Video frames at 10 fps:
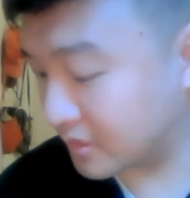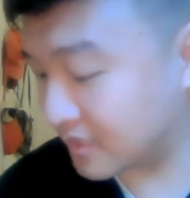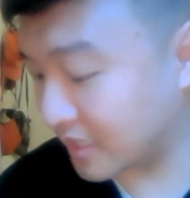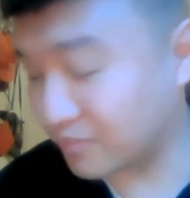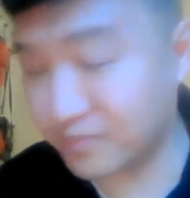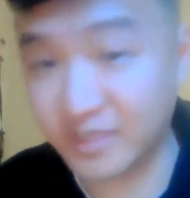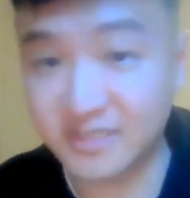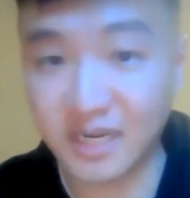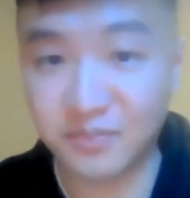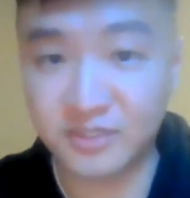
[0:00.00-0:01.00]
Is
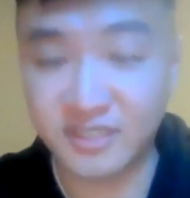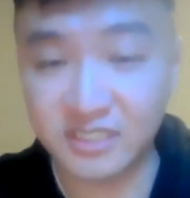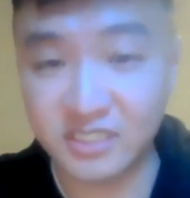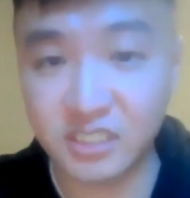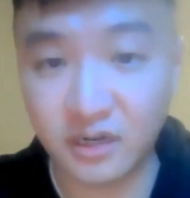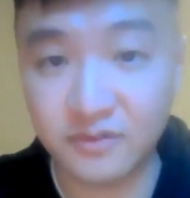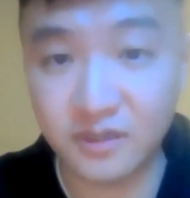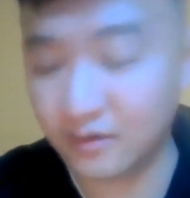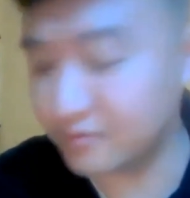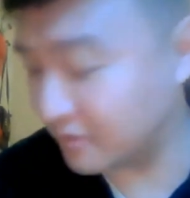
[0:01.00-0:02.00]
that a percentage of
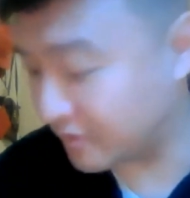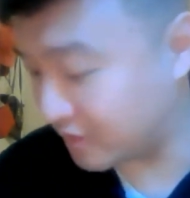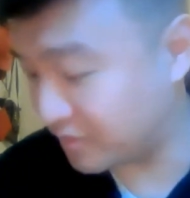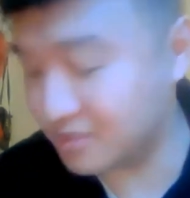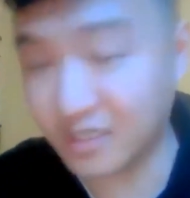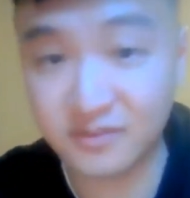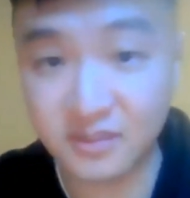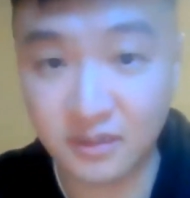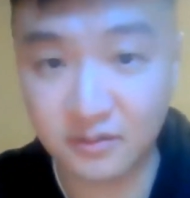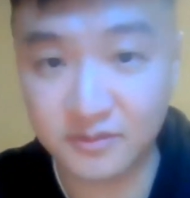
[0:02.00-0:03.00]
the 50%
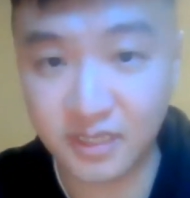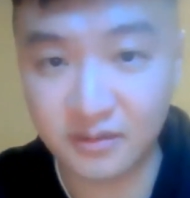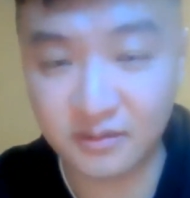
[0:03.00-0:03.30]
of